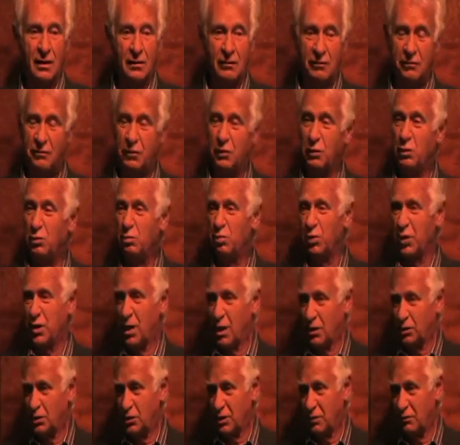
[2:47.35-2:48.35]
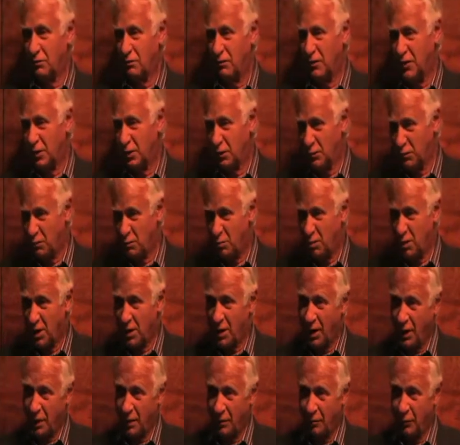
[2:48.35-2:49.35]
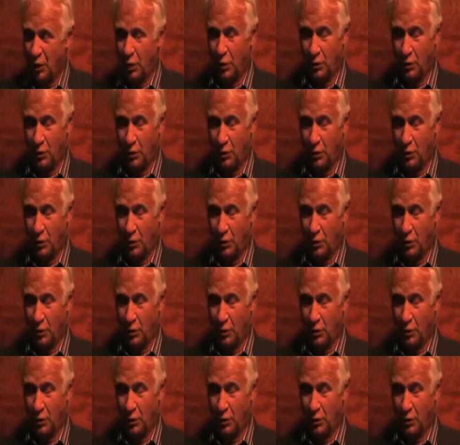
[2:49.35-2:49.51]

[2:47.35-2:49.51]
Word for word: food production fields became,